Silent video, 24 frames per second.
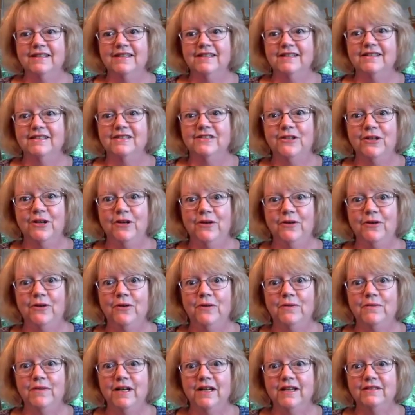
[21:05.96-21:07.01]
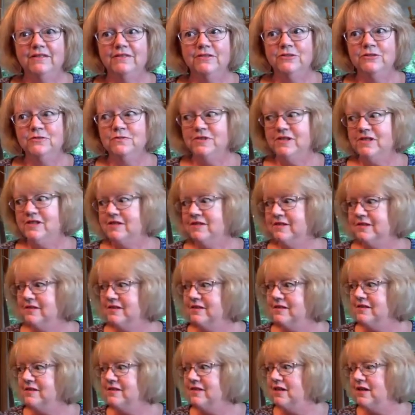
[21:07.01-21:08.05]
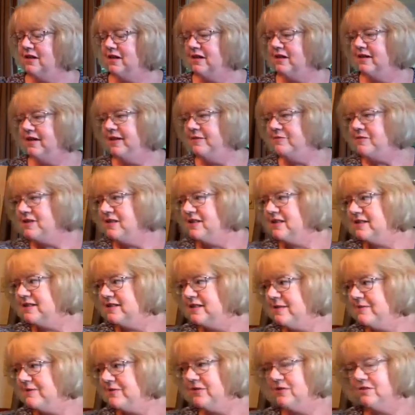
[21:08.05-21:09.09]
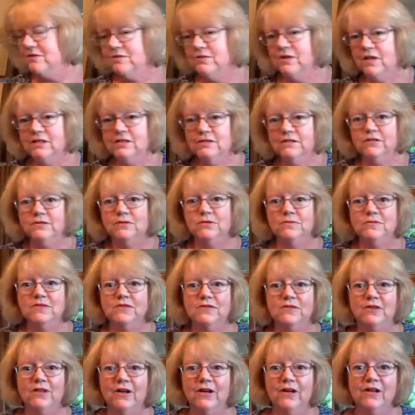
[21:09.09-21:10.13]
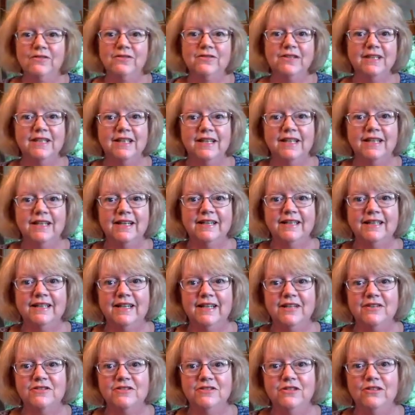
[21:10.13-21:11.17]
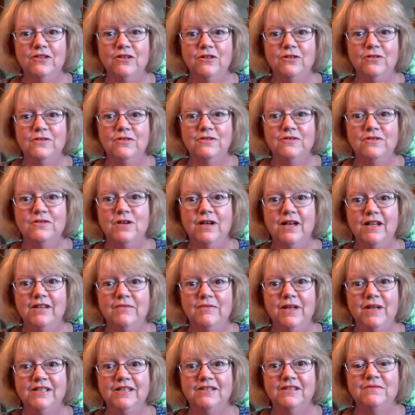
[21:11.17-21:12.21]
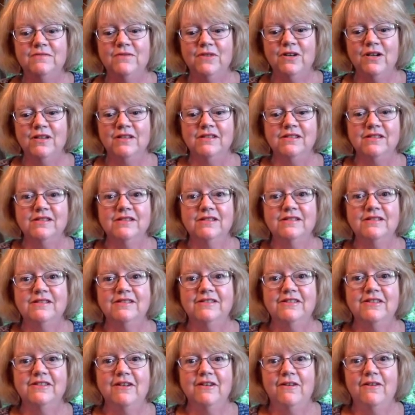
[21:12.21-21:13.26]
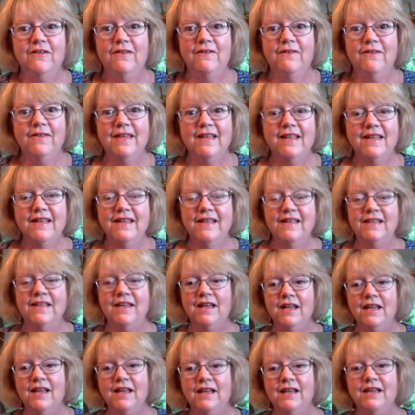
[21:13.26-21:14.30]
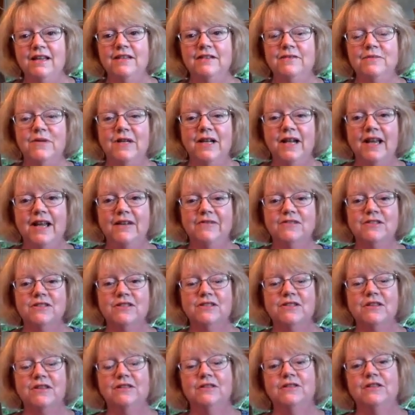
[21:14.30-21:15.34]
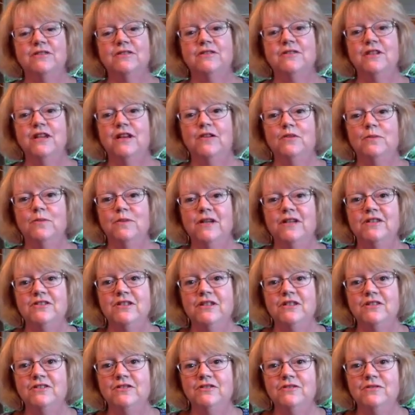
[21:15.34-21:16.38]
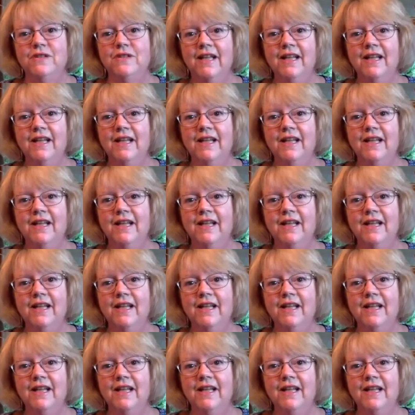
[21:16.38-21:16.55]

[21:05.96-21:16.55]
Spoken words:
So my looms are empty except for the rug loom. So now I feel like I can actually go and try and make some rugs. So yay. But I have to start another towel project too.